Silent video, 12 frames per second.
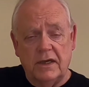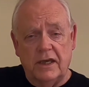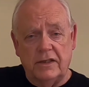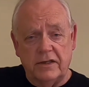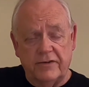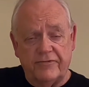
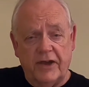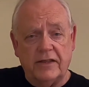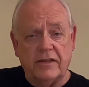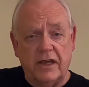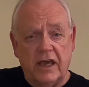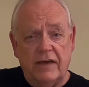and the effect
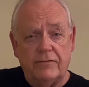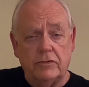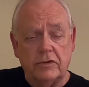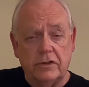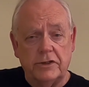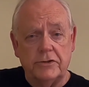they have on
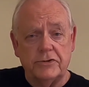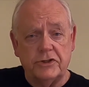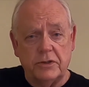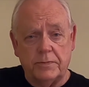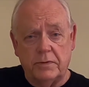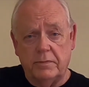the
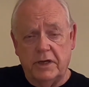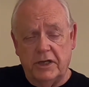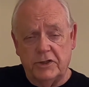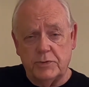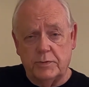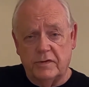leadership and
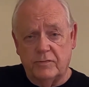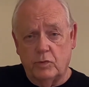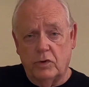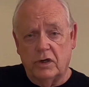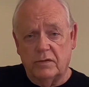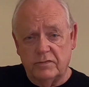management of
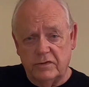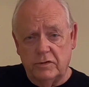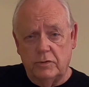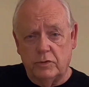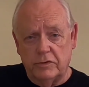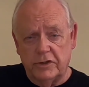work.
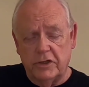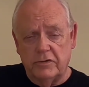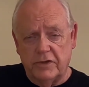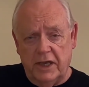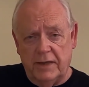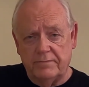We'll do
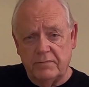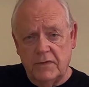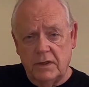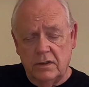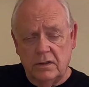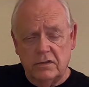that.
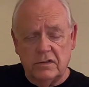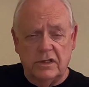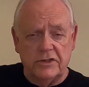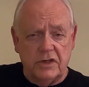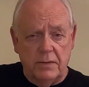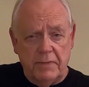So
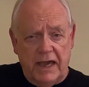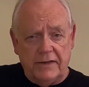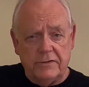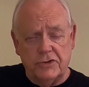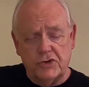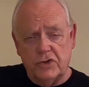let's get
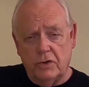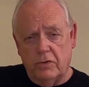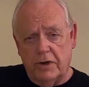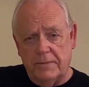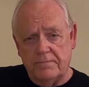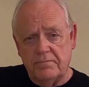back to the
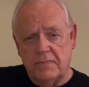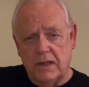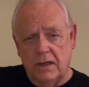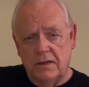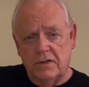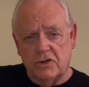story.
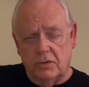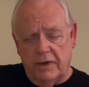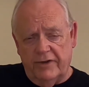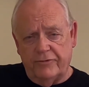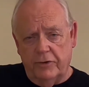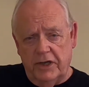So
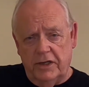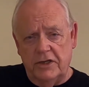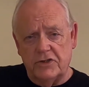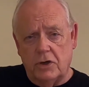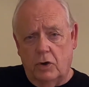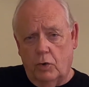my friend,
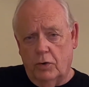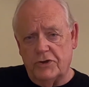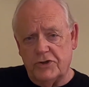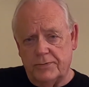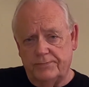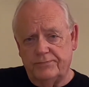he's a
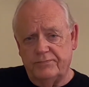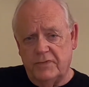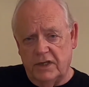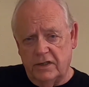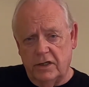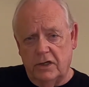horse.
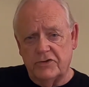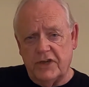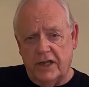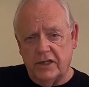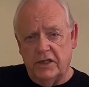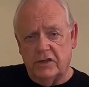He knows
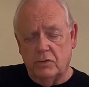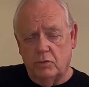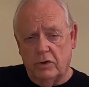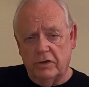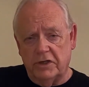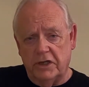how to get the
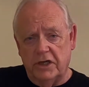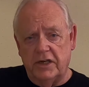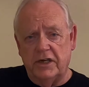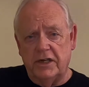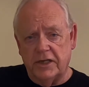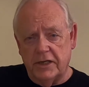work done,
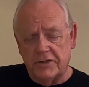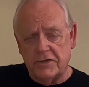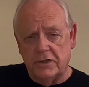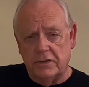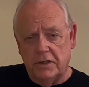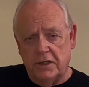and he gets
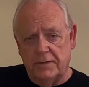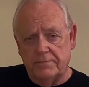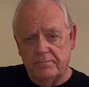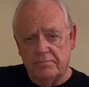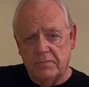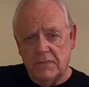it done.
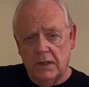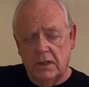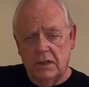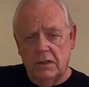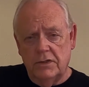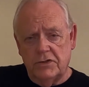
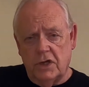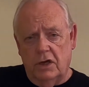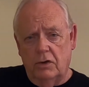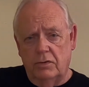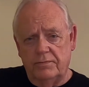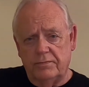
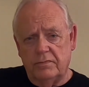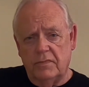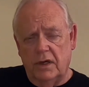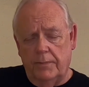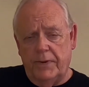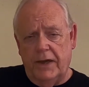So
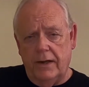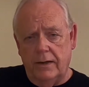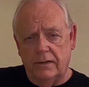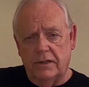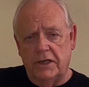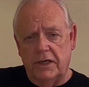
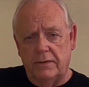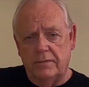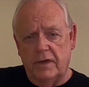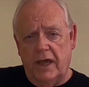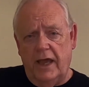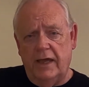
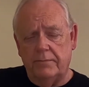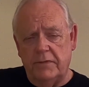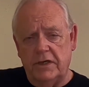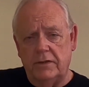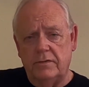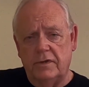apparently,
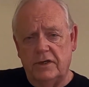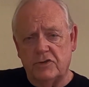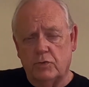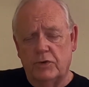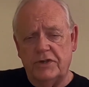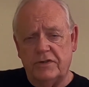Acme has
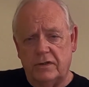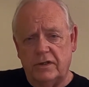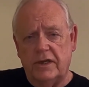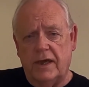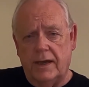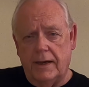
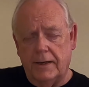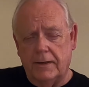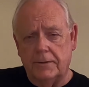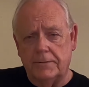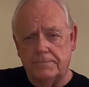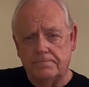recently
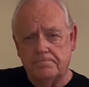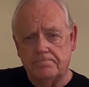hired